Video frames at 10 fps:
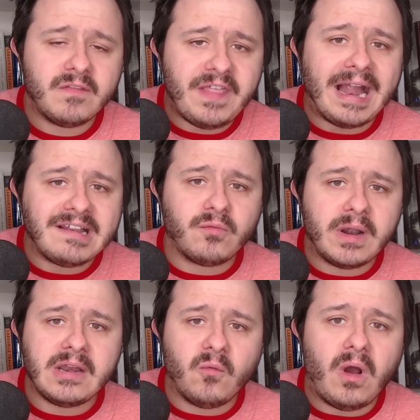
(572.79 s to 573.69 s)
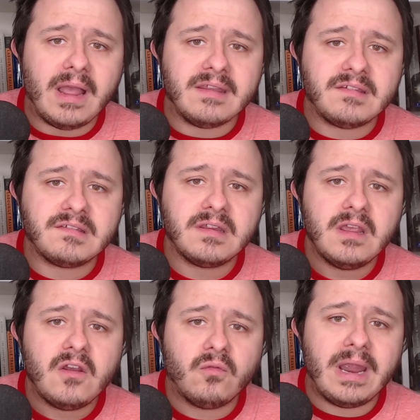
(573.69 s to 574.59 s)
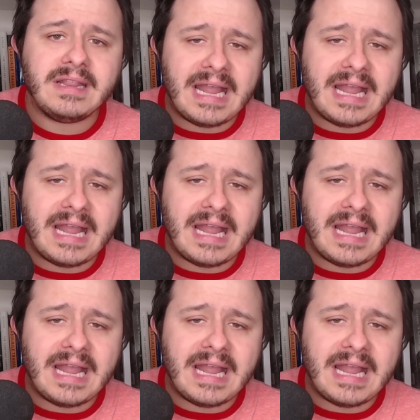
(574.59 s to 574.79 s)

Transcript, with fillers: That's what it was, right?